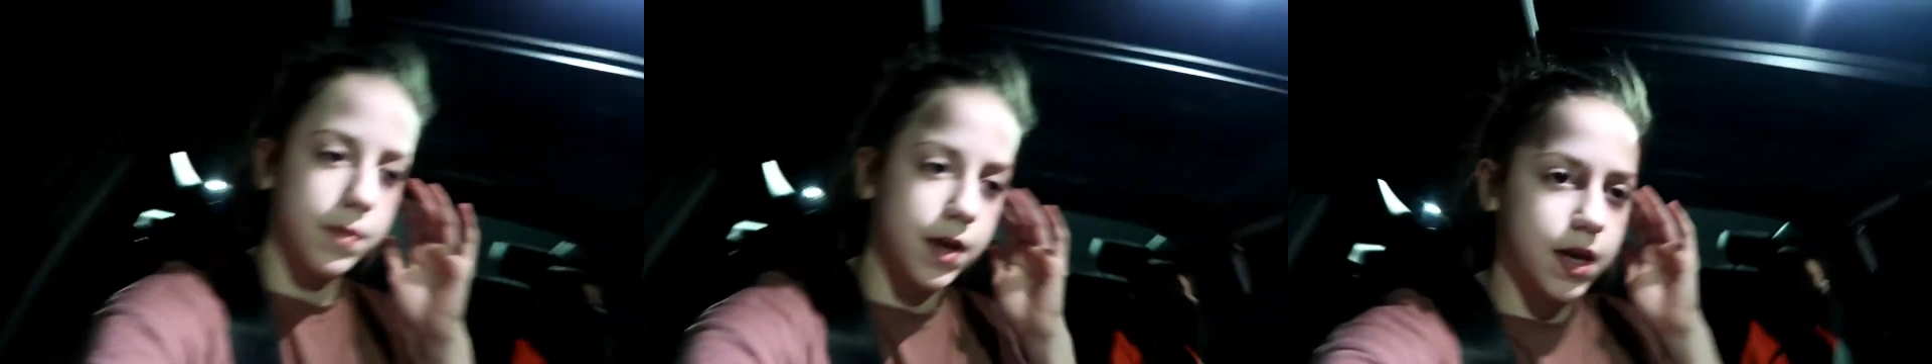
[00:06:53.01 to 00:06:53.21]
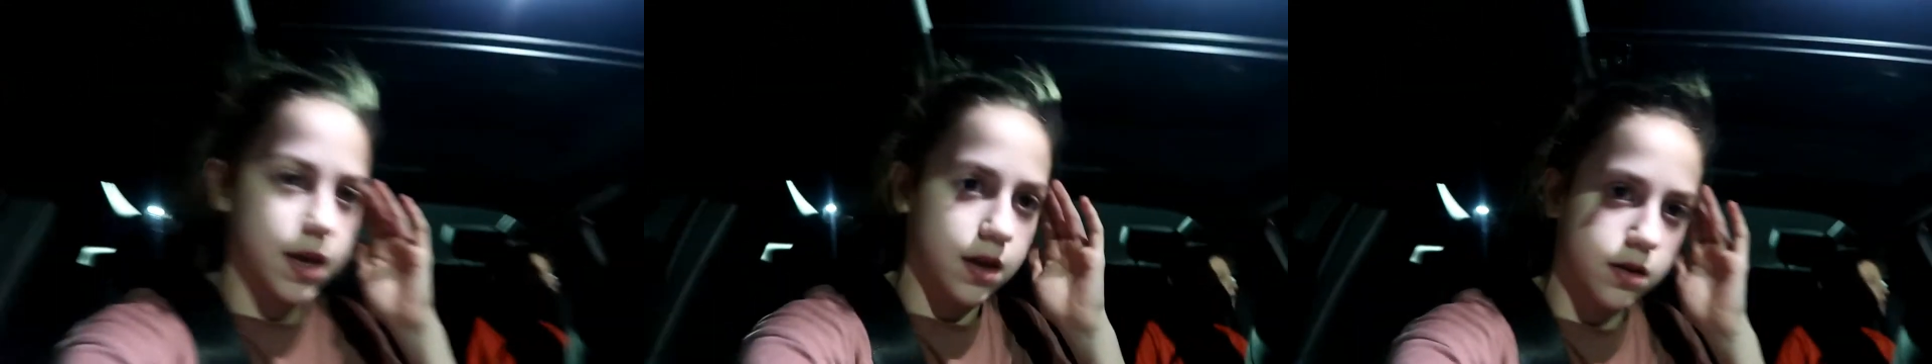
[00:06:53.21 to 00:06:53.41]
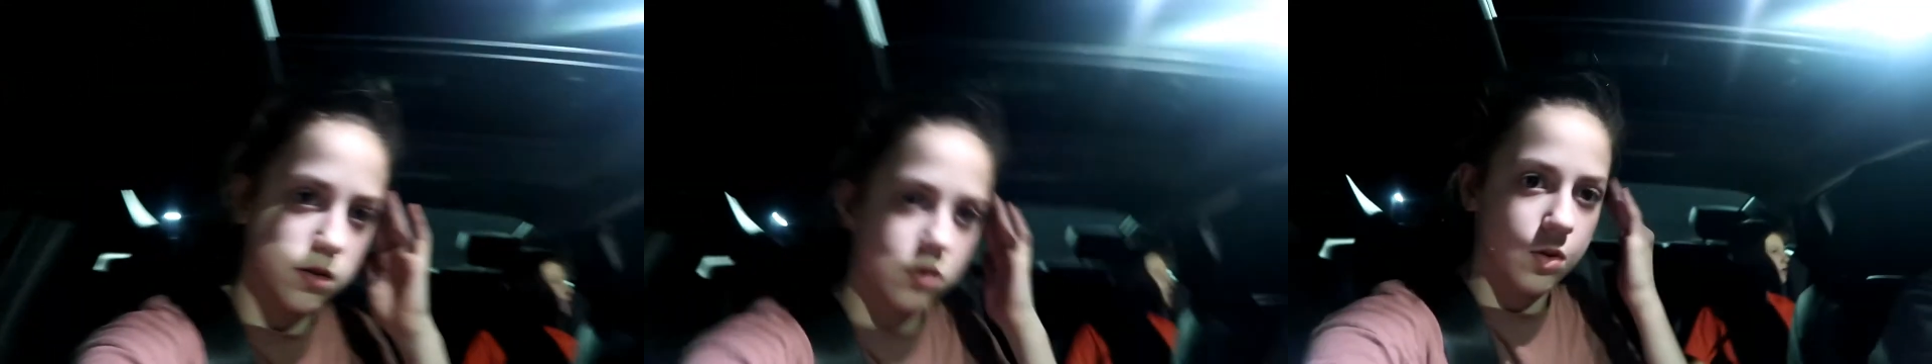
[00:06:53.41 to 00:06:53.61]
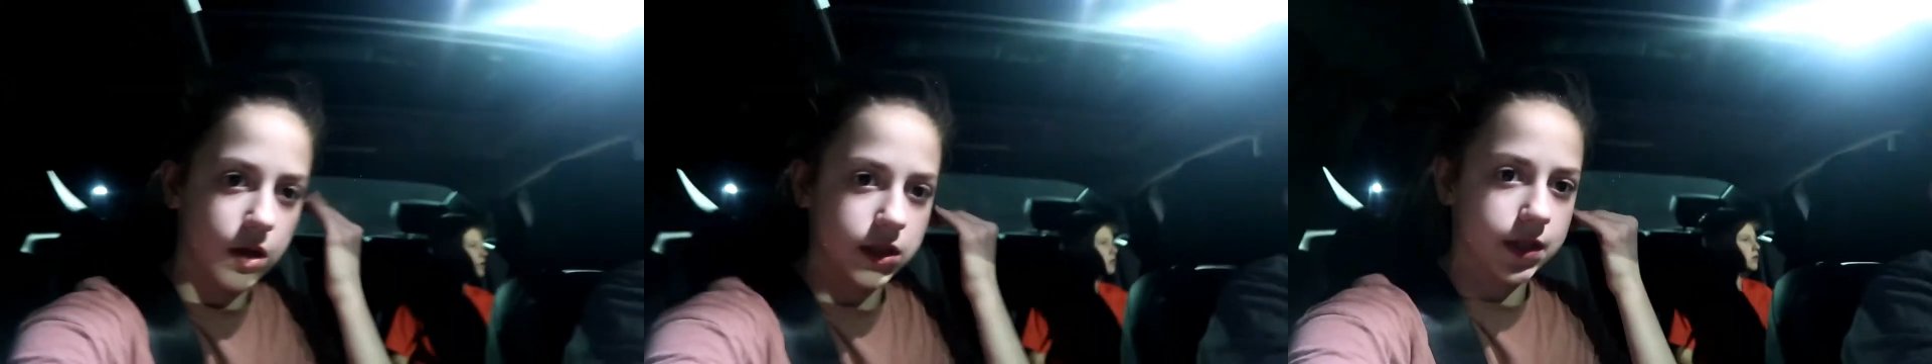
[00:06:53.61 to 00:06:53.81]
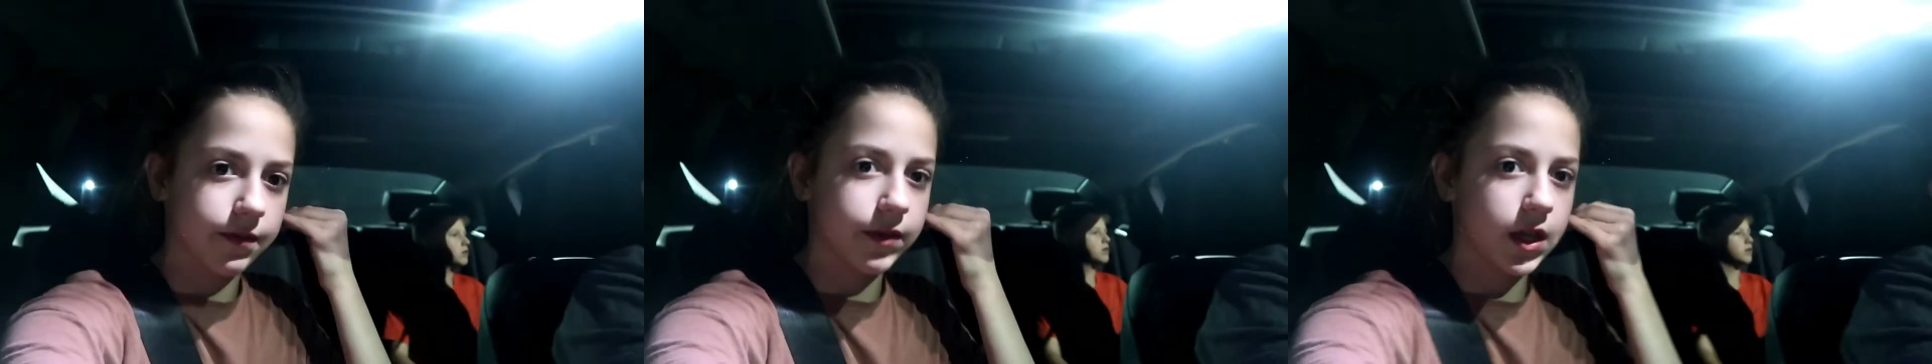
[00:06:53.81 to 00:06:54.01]
be two
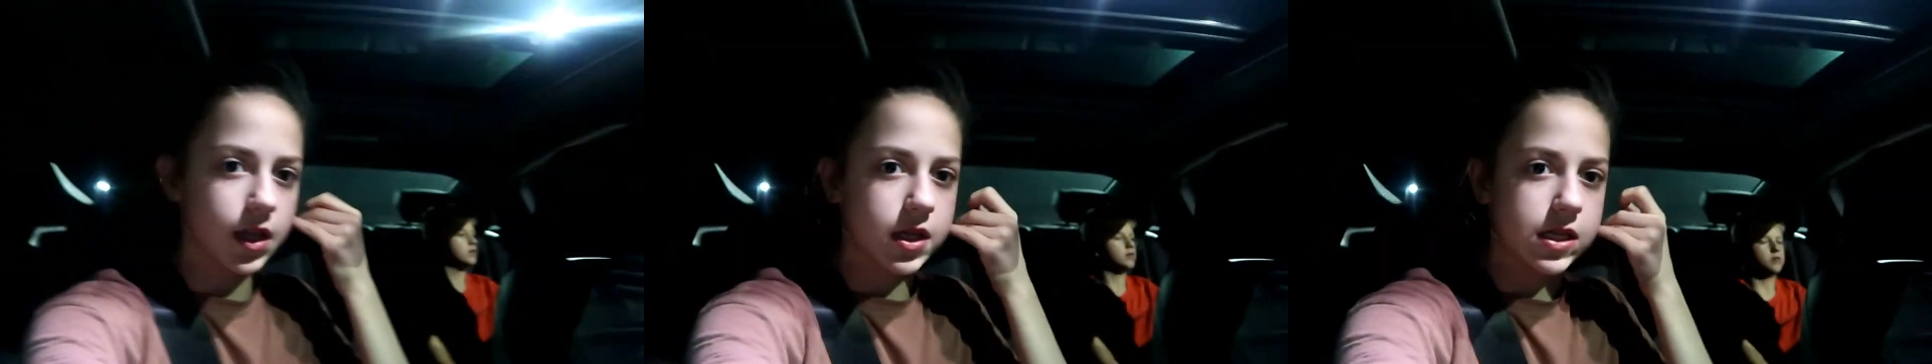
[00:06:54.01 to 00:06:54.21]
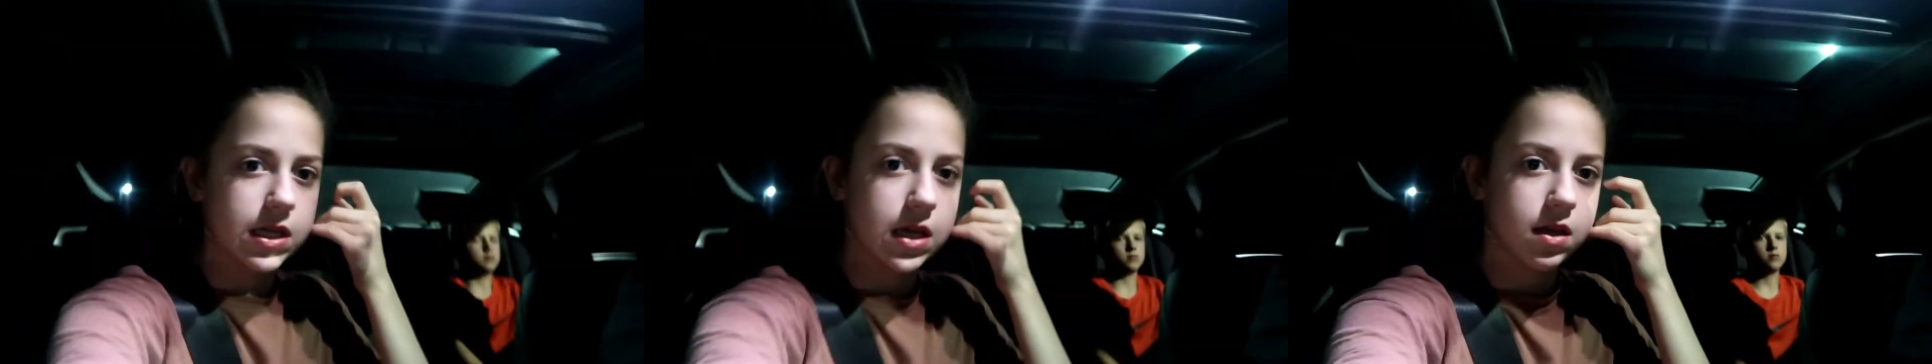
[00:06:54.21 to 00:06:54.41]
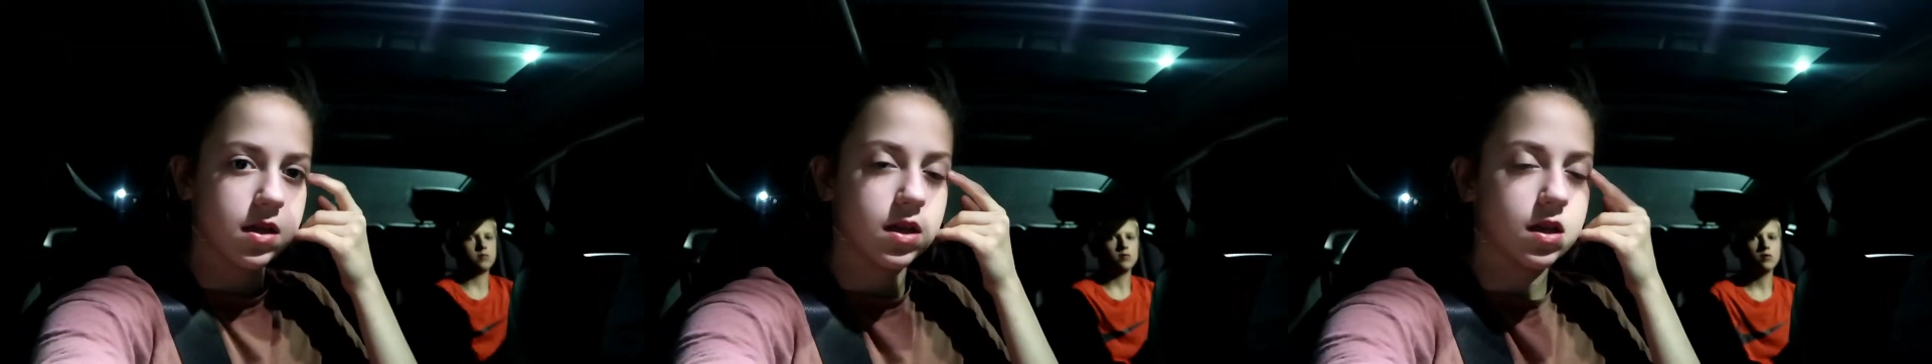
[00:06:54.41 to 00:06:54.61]
thousand seventeen, is it?